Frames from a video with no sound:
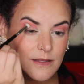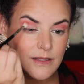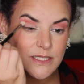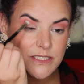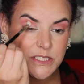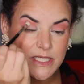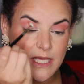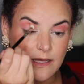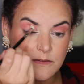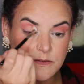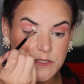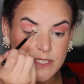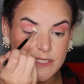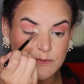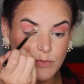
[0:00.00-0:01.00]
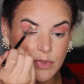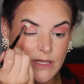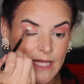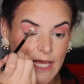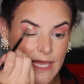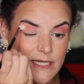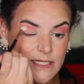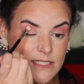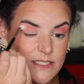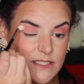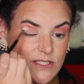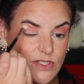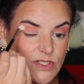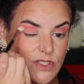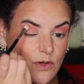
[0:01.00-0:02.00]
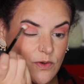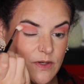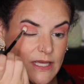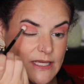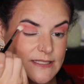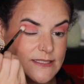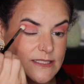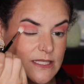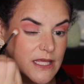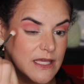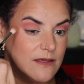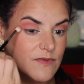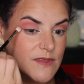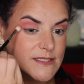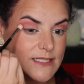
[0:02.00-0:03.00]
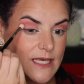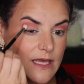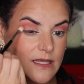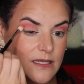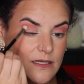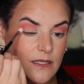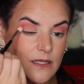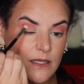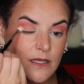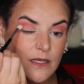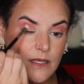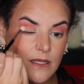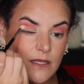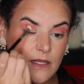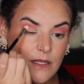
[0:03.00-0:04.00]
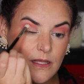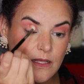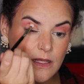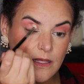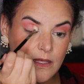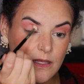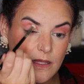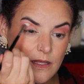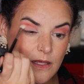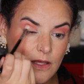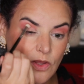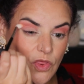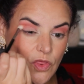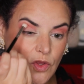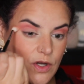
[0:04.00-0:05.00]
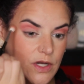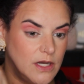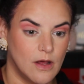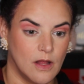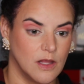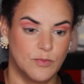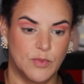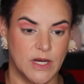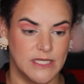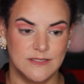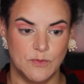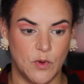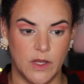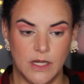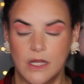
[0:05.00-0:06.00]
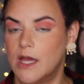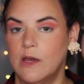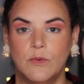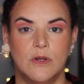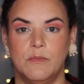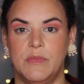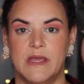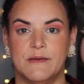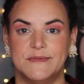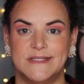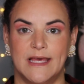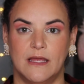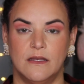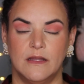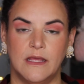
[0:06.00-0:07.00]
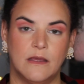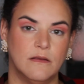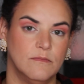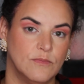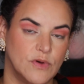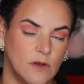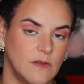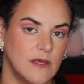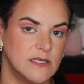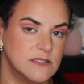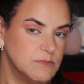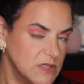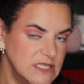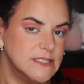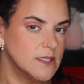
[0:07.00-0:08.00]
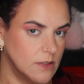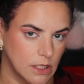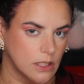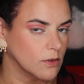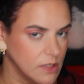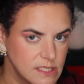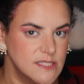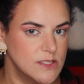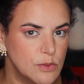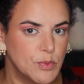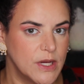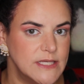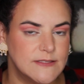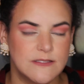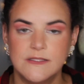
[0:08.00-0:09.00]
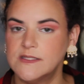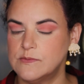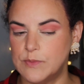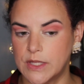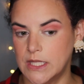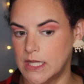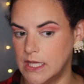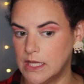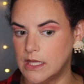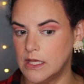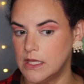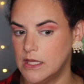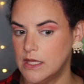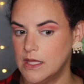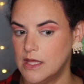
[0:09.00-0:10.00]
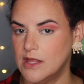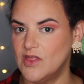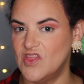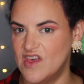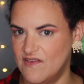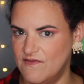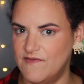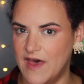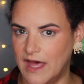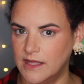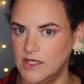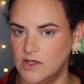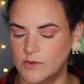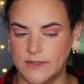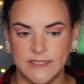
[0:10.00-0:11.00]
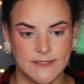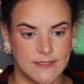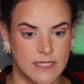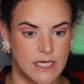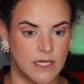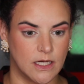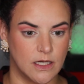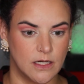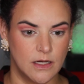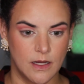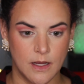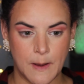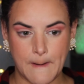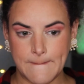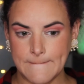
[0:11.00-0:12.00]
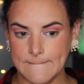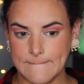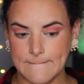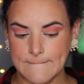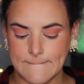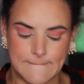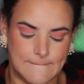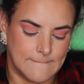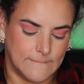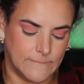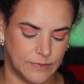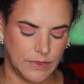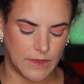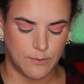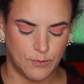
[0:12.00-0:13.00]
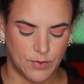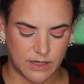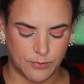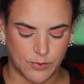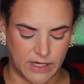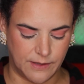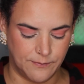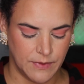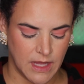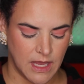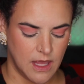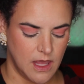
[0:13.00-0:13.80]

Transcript: these shadows just blend so nicely. Like if this had a $30 price point, I wouldn't be upset. Like Prolux, please don't increase your prices, but like the value is there. Mm, pretty, pretty.